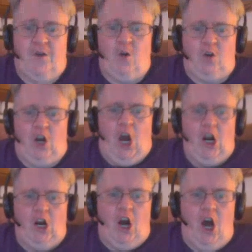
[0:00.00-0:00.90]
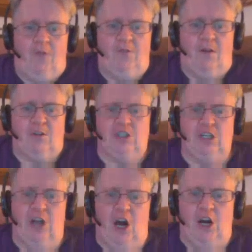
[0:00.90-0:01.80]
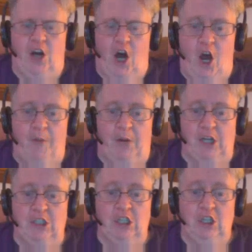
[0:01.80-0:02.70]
"Falconhand and I have never seen eye to eye, but